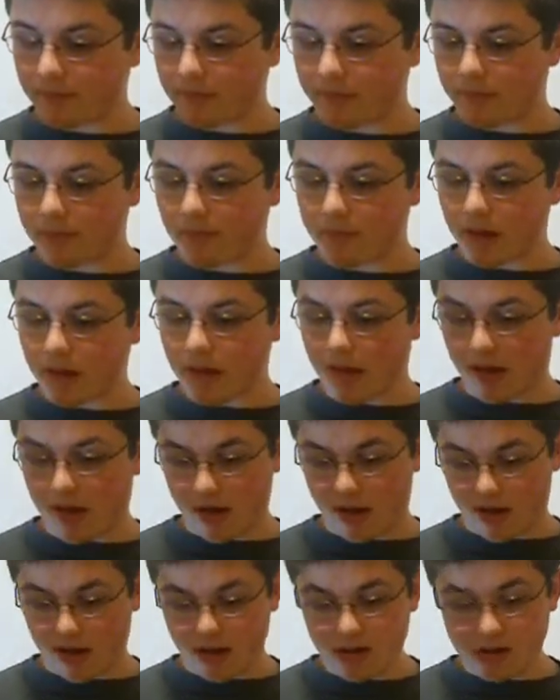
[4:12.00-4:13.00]

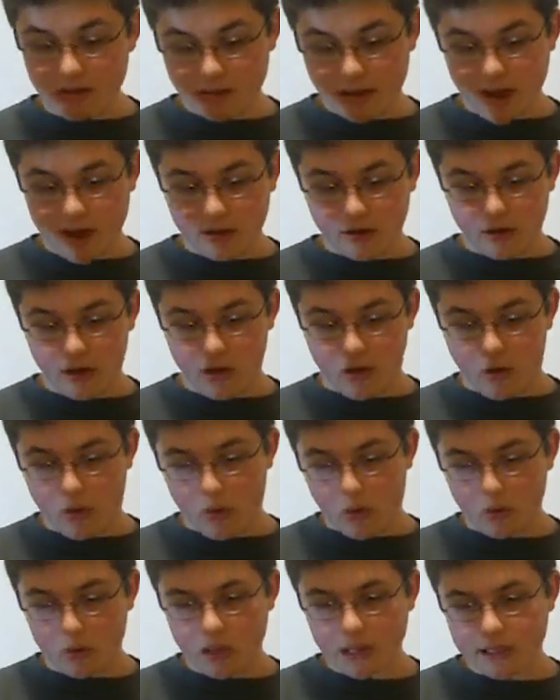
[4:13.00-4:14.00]
other than that, not a whole lot
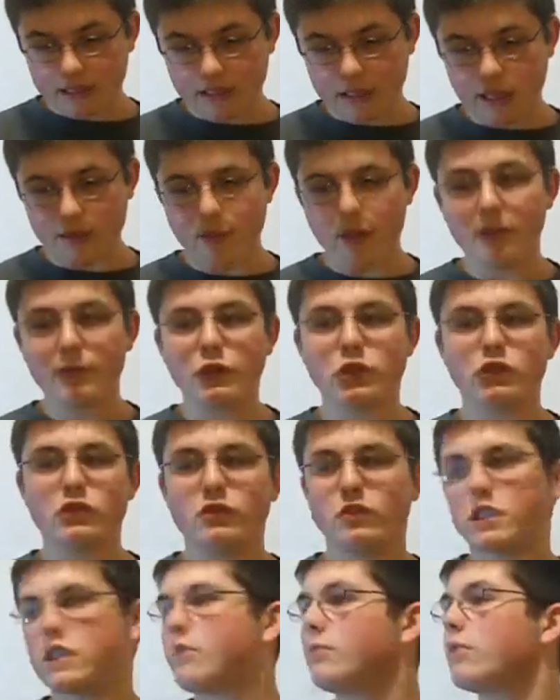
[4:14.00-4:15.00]
to say. Probably shoots
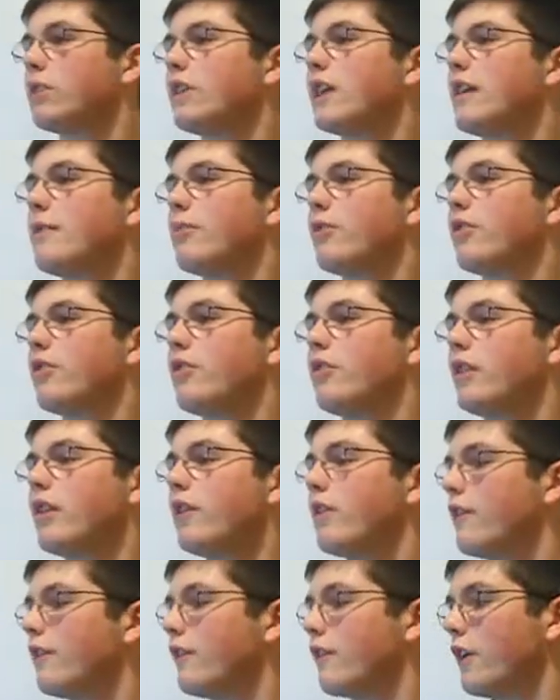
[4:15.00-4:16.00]
somewhere in the neighborhood of
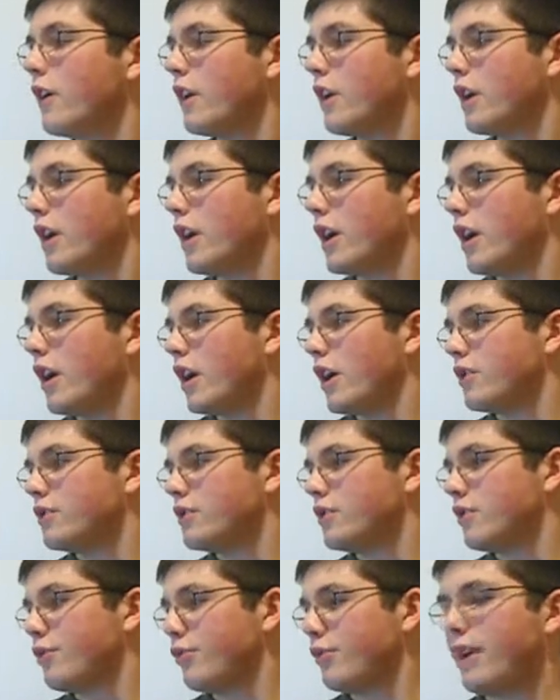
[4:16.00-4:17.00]

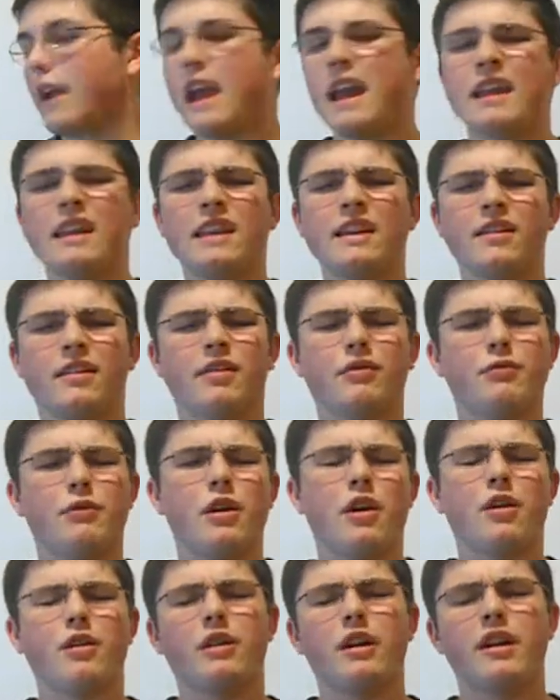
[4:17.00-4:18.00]
280 to
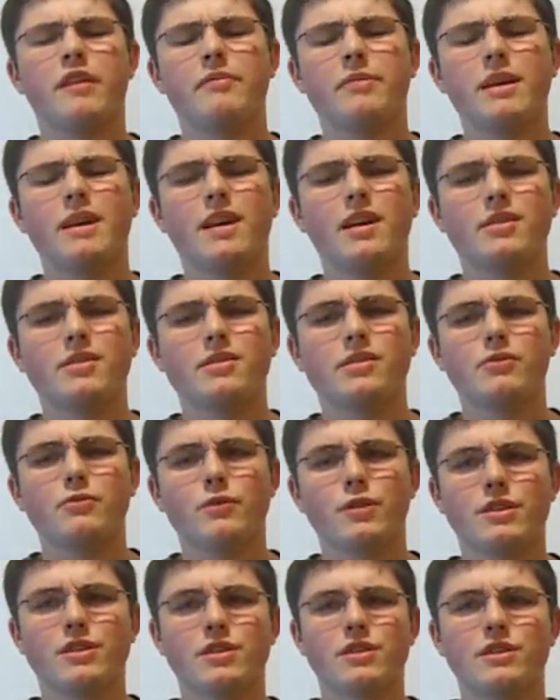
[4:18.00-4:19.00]
300 FPS,
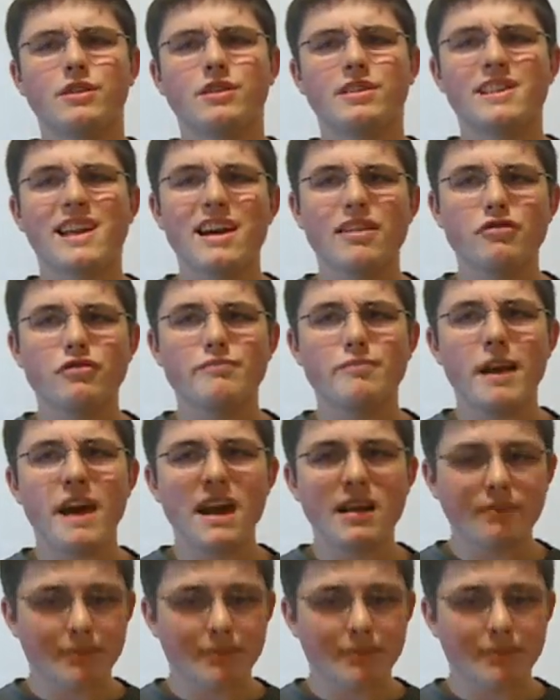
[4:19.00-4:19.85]
which sounds bad, but in